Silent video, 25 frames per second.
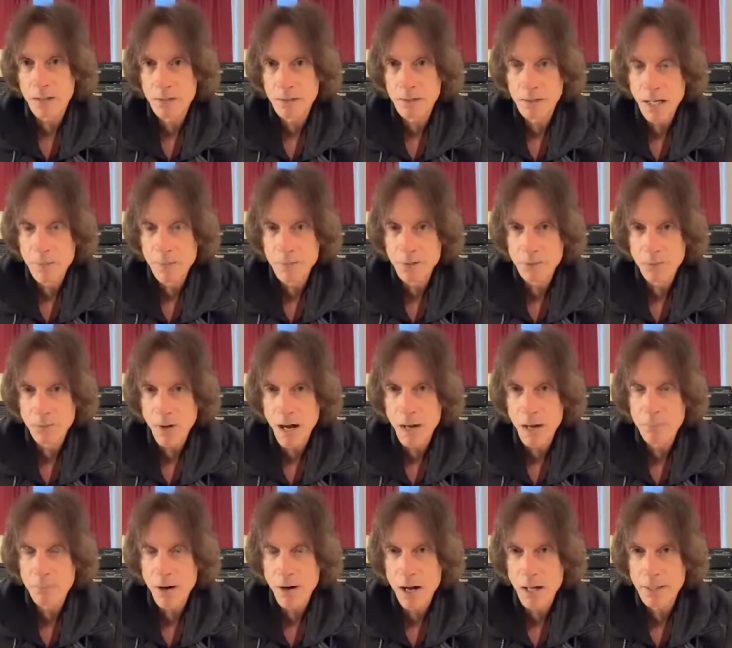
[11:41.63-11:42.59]
I mean,
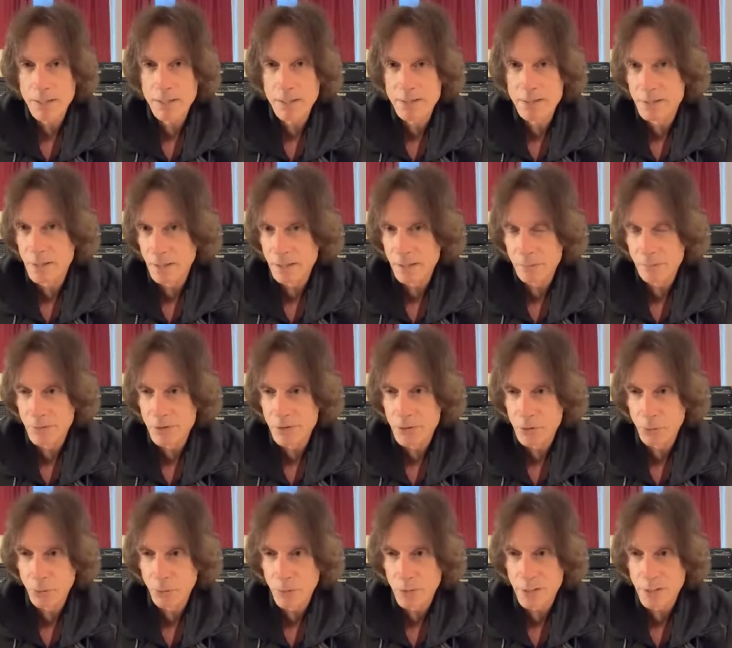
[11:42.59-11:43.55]
Rob Rock has done the
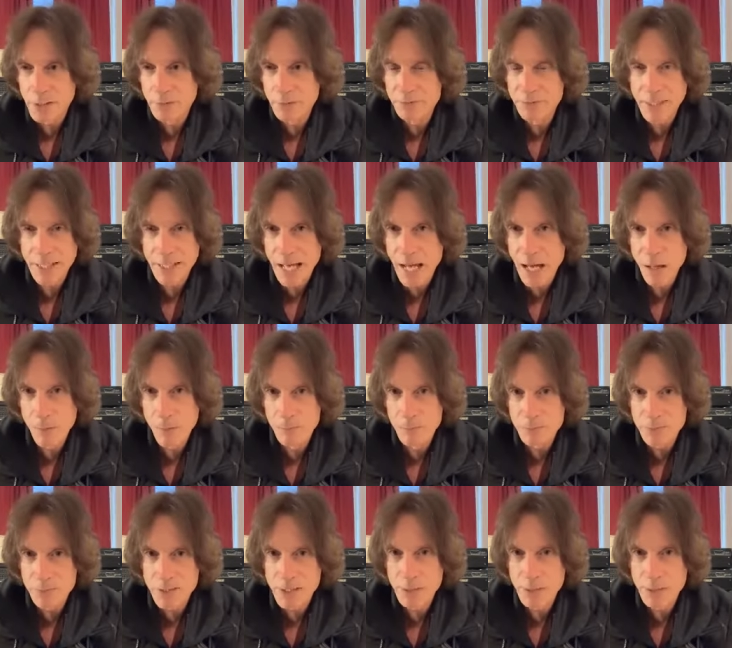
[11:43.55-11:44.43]
majority of the albums.